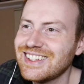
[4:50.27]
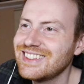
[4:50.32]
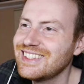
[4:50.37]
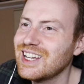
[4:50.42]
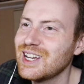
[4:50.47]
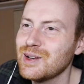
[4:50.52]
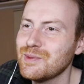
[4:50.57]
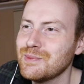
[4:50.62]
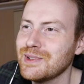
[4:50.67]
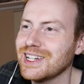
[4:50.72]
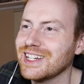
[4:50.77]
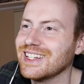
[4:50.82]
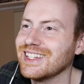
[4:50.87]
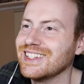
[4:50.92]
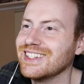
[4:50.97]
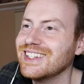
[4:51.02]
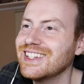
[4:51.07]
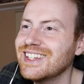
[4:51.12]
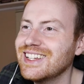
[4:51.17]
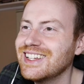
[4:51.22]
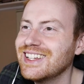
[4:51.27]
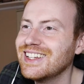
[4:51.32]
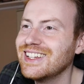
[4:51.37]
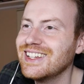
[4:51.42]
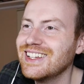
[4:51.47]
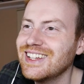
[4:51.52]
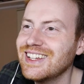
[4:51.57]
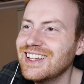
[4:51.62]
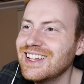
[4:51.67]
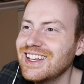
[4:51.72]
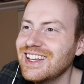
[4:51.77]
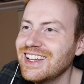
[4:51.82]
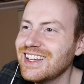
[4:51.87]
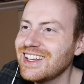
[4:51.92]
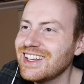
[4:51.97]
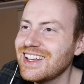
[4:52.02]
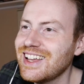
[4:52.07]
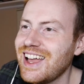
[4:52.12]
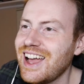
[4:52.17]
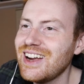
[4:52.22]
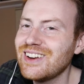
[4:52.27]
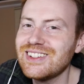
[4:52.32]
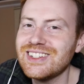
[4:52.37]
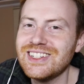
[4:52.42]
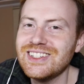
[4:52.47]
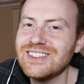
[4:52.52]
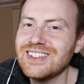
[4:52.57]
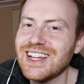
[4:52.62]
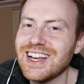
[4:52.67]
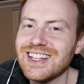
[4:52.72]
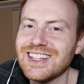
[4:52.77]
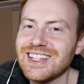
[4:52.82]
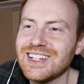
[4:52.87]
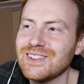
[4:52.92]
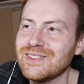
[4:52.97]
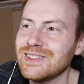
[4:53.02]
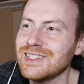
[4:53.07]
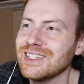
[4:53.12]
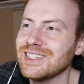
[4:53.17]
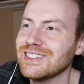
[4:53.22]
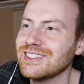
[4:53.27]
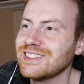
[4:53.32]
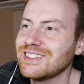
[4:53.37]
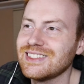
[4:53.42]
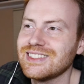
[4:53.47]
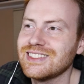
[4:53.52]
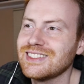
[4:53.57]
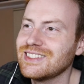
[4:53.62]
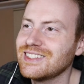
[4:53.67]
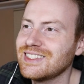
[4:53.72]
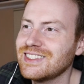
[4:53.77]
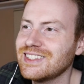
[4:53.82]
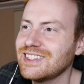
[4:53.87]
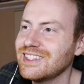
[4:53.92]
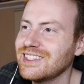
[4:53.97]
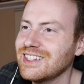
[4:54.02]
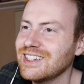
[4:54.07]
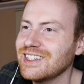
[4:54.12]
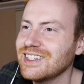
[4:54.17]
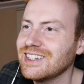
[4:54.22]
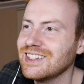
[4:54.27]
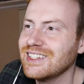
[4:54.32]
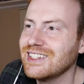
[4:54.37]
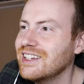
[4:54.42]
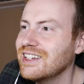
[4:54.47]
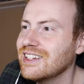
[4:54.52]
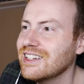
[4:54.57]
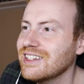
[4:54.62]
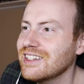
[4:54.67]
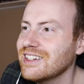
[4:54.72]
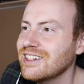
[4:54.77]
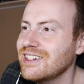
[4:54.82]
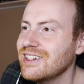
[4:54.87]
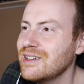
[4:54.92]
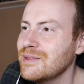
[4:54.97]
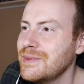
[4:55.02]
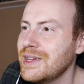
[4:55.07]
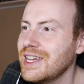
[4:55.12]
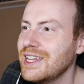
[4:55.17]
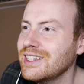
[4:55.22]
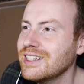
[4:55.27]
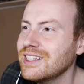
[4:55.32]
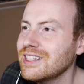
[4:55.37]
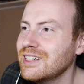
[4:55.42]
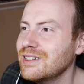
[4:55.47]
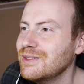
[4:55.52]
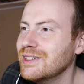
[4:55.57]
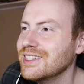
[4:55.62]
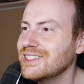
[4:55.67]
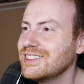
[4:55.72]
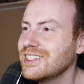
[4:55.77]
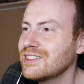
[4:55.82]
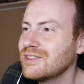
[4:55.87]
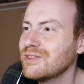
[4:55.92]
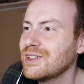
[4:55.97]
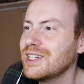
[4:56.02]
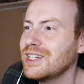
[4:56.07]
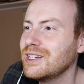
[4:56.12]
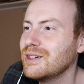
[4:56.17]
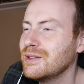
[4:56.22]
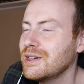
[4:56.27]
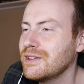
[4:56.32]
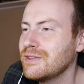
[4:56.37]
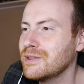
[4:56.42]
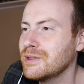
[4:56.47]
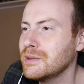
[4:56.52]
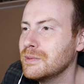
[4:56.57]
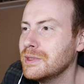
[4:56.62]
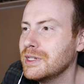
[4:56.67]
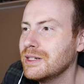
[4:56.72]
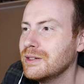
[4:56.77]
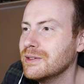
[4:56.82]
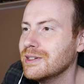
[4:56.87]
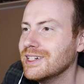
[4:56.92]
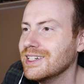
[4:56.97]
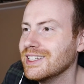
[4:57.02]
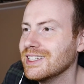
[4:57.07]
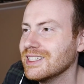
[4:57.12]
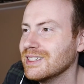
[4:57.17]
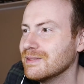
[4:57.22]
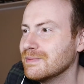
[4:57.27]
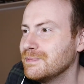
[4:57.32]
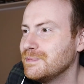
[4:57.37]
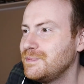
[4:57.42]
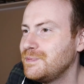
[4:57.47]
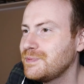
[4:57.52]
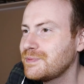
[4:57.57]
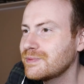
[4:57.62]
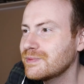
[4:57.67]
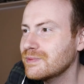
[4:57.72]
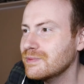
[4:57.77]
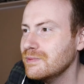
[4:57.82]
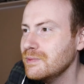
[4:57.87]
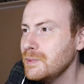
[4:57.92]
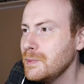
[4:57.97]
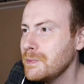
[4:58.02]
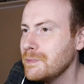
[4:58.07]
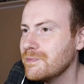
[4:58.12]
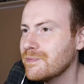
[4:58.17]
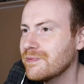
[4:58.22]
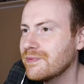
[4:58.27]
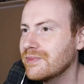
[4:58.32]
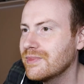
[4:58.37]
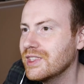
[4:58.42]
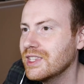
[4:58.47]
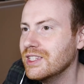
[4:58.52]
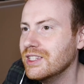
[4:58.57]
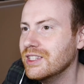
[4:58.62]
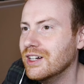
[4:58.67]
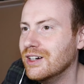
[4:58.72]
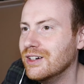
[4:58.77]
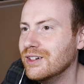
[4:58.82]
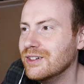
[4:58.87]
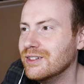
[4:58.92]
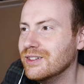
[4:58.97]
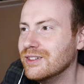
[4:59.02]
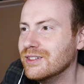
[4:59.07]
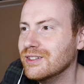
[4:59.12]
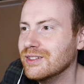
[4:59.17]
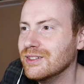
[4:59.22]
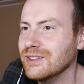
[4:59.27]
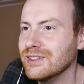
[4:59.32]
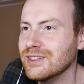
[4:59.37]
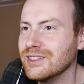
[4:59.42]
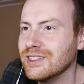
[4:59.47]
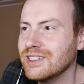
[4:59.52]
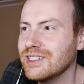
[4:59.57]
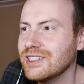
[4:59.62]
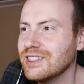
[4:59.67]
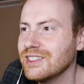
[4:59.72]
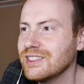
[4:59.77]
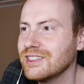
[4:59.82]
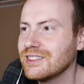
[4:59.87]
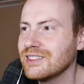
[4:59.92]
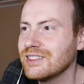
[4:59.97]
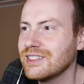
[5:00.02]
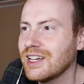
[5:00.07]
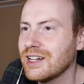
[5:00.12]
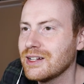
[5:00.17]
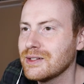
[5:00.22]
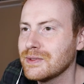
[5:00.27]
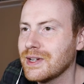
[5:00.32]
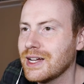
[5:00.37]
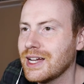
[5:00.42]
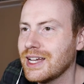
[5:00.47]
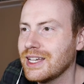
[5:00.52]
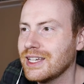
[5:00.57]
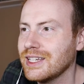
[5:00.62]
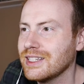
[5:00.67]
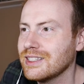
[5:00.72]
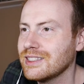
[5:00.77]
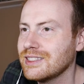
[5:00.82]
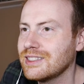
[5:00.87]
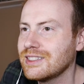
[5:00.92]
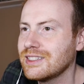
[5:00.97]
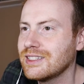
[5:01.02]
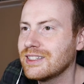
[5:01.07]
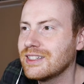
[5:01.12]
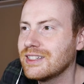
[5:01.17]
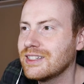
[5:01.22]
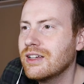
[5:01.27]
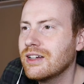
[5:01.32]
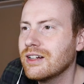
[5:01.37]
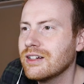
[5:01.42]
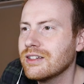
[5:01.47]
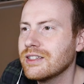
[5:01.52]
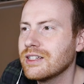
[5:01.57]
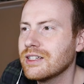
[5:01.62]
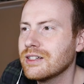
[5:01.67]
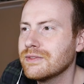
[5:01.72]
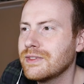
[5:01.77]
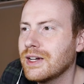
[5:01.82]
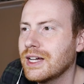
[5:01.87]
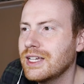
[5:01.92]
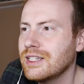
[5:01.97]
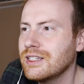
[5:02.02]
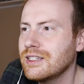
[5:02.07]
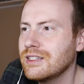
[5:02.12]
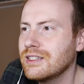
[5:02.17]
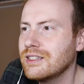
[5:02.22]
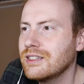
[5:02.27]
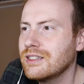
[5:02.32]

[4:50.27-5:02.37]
Come on. How can you not love this? Oh man, the little one's just running away from the big one. No. This is not right. Are they gonna fight?